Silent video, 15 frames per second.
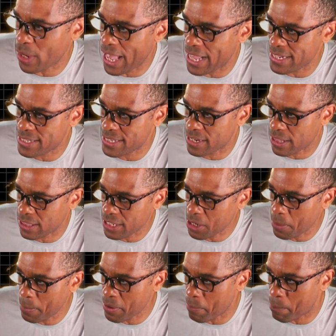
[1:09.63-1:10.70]
adds in a little
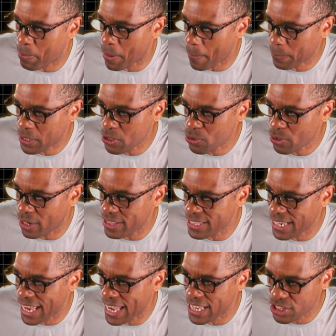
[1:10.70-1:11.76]
bit of bump here on
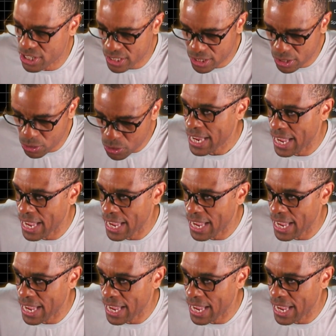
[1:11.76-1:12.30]
the edges here.